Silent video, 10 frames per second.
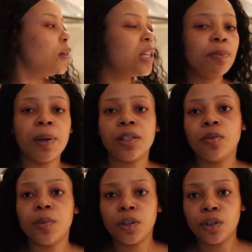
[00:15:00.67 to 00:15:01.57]
the space
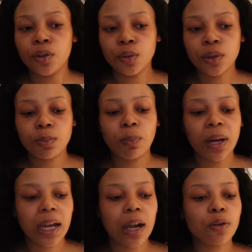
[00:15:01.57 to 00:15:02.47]
to be cute,
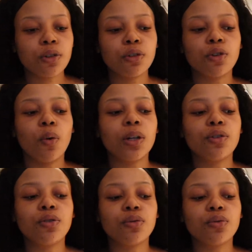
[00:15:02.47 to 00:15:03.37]
but I also don't
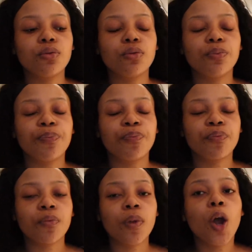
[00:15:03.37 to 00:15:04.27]
want to.
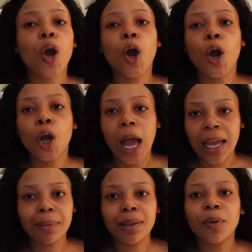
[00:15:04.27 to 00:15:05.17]
I
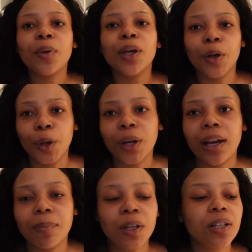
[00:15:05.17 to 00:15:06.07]
can't look who hurt
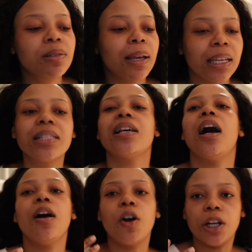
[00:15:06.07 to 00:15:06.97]
her because my kids
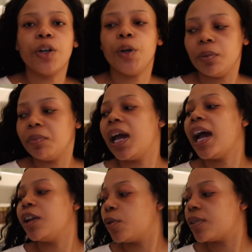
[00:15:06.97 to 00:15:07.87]
are gonna hurt me.
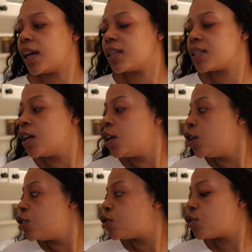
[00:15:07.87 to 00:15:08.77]
I know that.
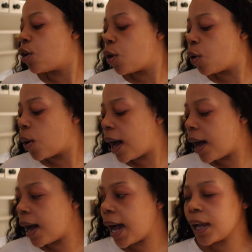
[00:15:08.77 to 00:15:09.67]
So uh,
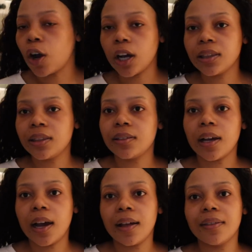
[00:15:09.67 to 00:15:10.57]
I got
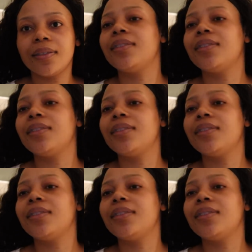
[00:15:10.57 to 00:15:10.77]
uh,